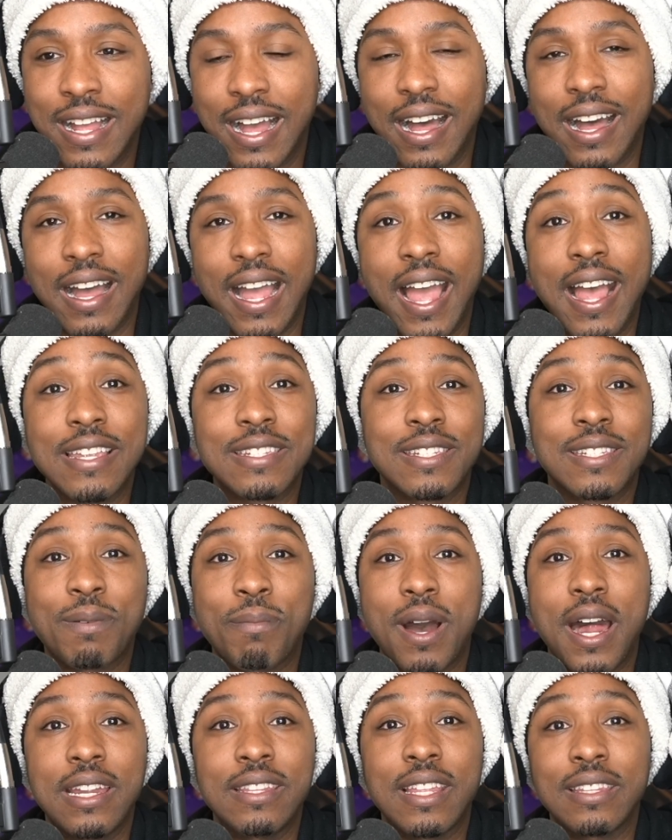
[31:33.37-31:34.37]
has
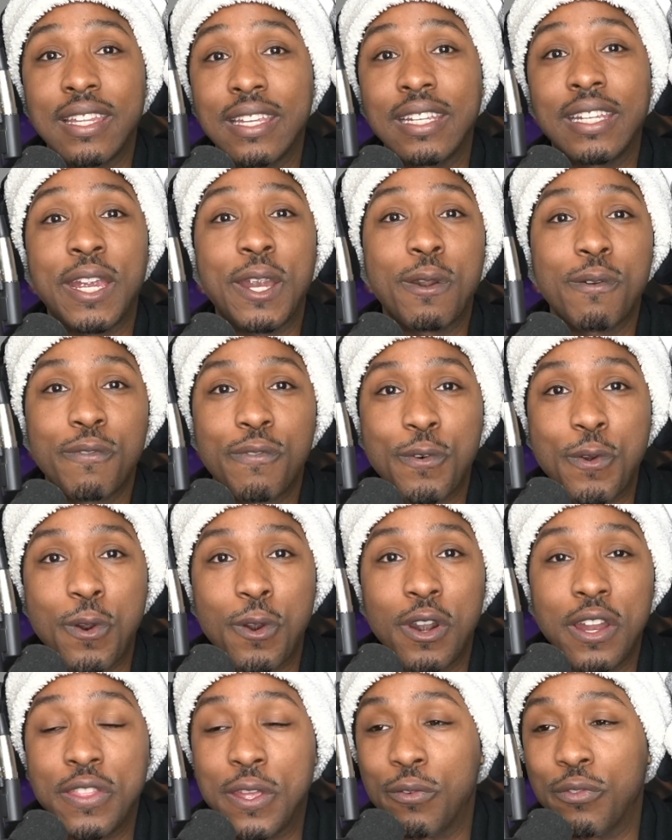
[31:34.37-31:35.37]
somebody that they care
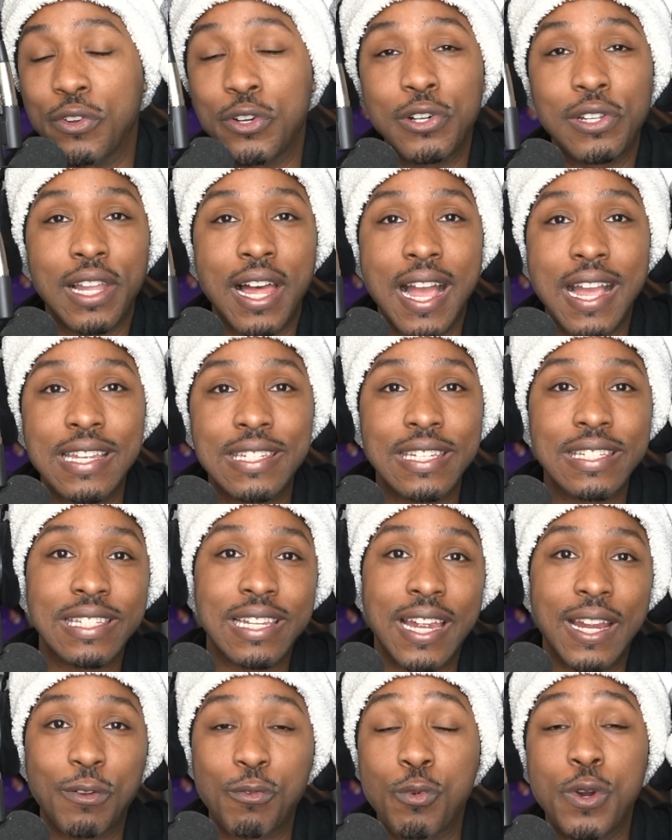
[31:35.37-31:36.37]
for and then realizes
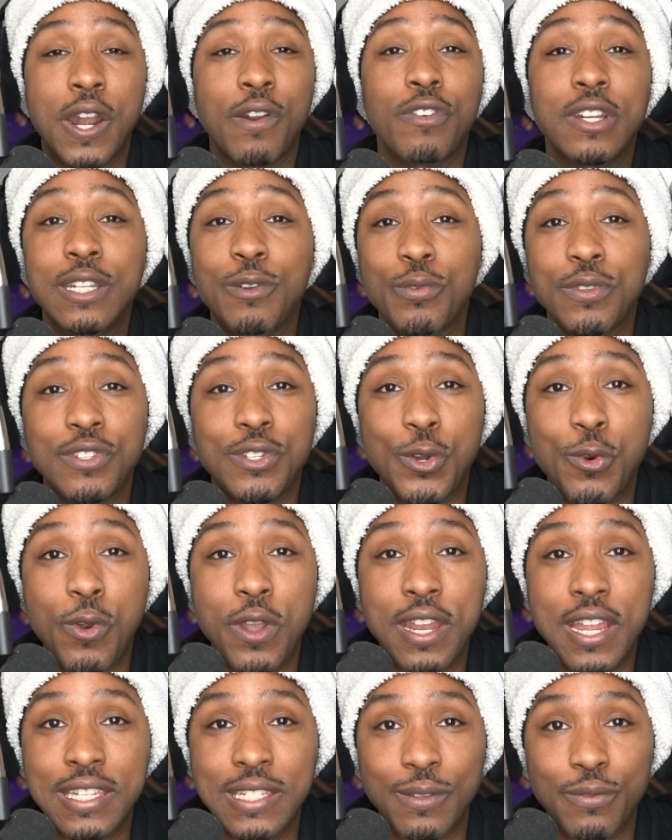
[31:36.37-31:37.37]
like whatever he was
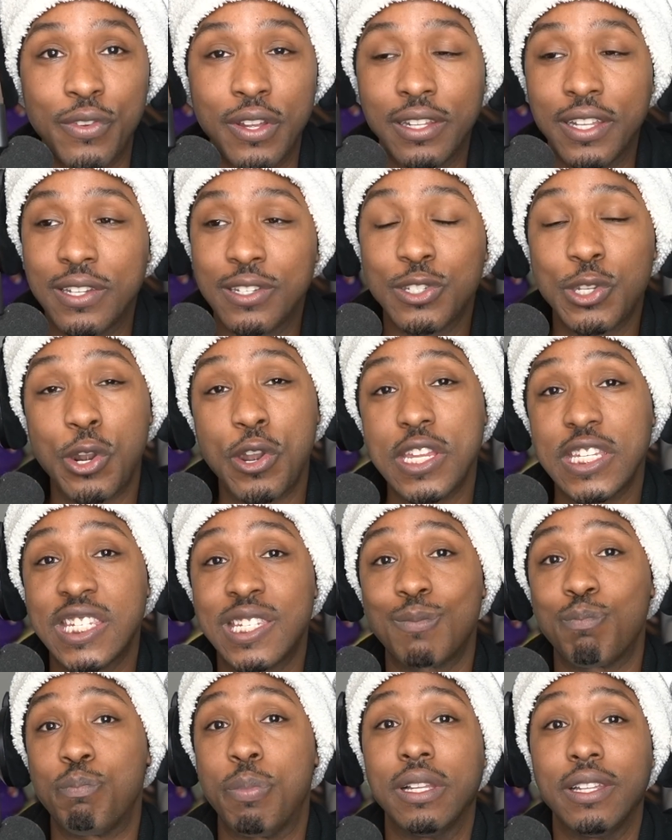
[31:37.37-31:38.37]
doing as a villain started
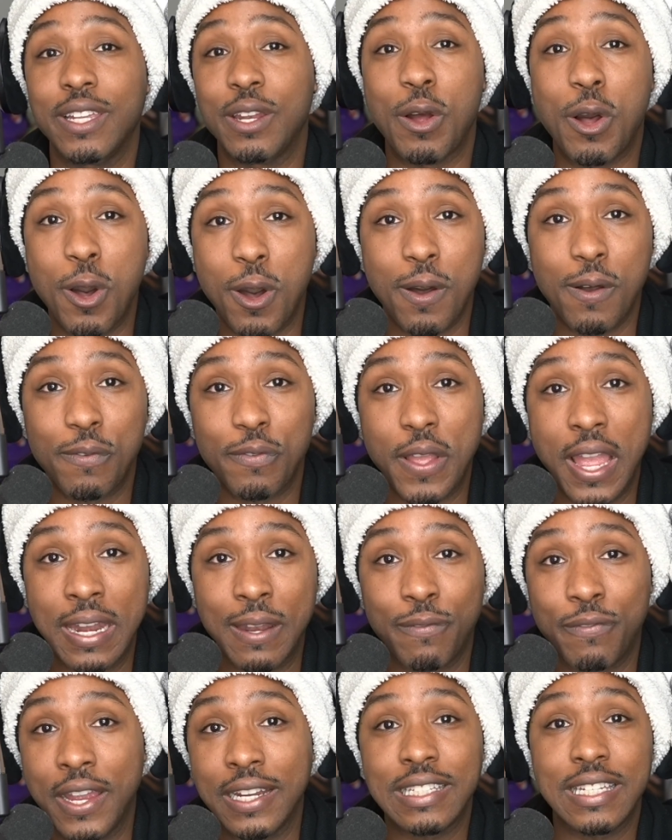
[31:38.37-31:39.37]
spilling off and
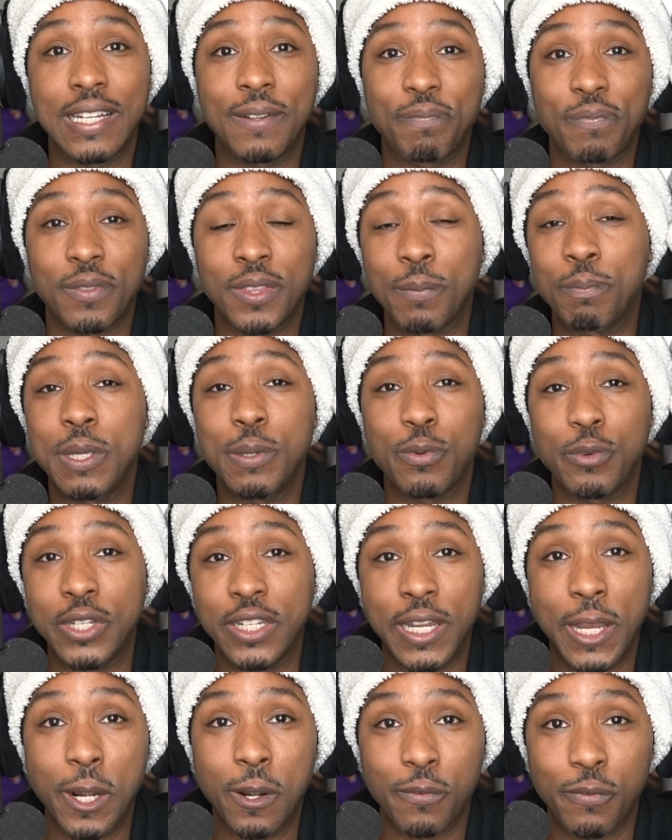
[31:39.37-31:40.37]
affecting the people
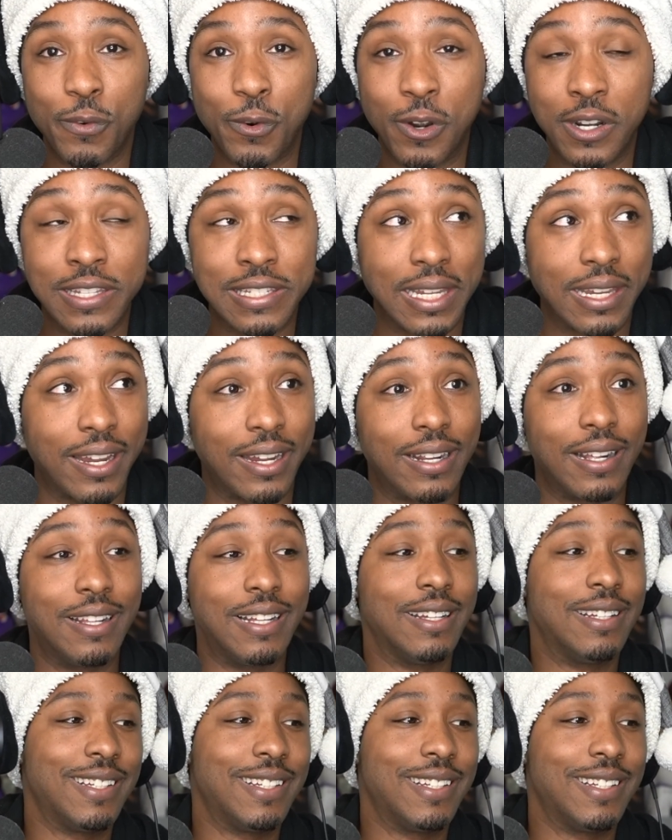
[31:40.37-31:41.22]
he cared for. And he's like,